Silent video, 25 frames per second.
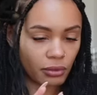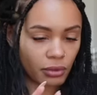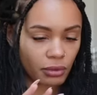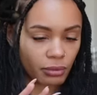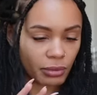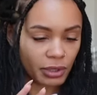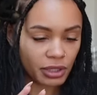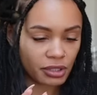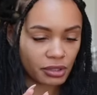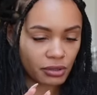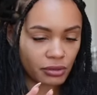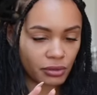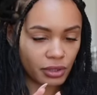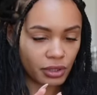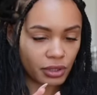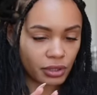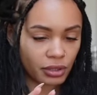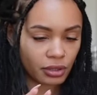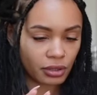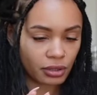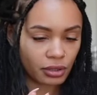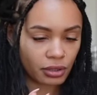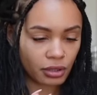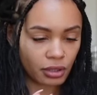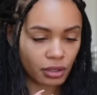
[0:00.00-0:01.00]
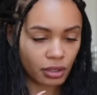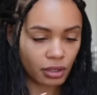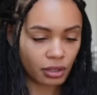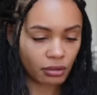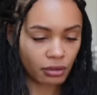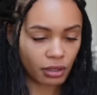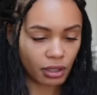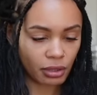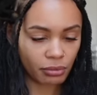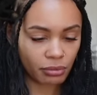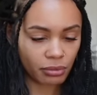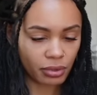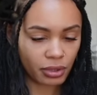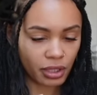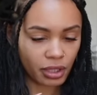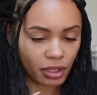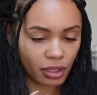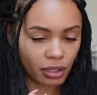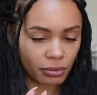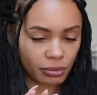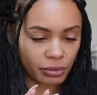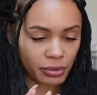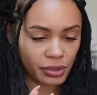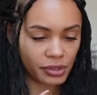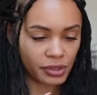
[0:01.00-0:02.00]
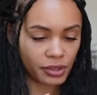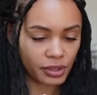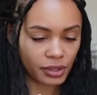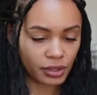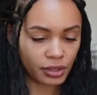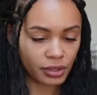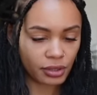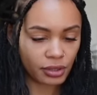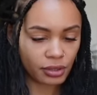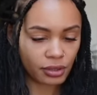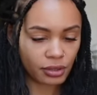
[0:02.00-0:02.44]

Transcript: what am I doing? Oh, I'm putting on music.